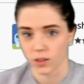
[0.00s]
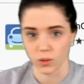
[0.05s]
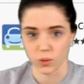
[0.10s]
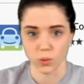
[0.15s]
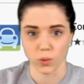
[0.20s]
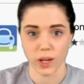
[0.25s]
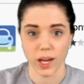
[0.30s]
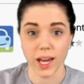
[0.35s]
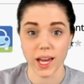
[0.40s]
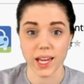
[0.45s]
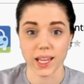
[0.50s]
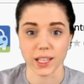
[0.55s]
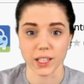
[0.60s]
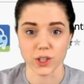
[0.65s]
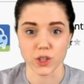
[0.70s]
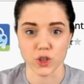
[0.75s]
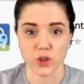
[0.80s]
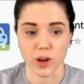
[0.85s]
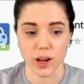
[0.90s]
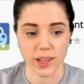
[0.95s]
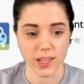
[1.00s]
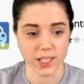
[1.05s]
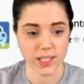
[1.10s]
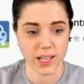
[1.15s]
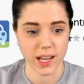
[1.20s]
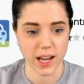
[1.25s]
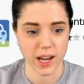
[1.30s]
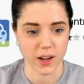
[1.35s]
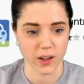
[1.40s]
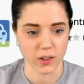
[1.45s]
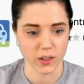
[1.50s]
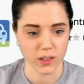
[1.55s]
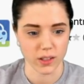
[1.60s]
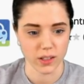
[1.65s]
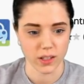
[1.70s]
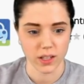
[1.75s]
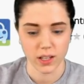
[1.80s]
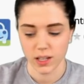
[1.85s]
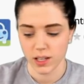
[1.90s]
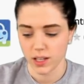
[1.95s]
Okay, let's try this now.
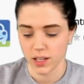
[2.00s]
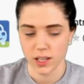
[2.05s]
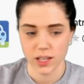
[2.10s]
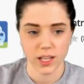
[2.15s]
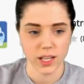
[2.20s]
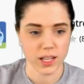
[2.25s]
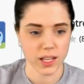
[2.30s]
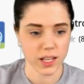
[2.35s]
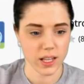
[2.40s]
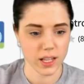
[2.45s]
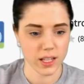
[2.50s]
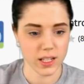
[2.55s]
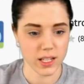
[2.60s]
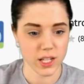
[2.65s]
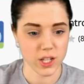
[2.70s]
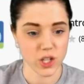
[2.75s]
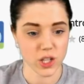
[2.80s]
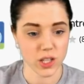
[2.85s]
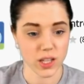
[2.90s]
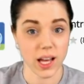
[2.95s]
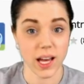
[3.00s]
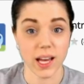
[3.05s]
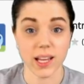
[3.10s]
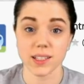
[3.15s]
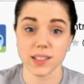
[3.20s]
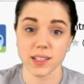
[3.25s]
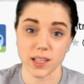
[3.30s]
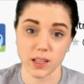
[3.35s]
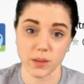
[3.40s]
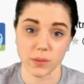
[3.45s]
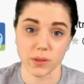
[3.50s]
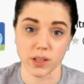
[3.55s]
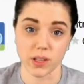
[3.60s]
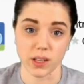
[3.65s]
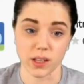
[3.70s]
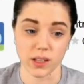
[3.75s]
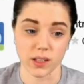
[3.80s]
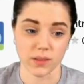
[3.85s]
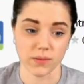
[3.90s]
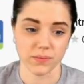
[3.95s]
Initialize
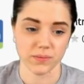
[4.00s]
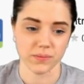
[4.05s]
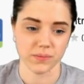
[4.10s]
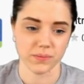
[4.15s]
KeepKey.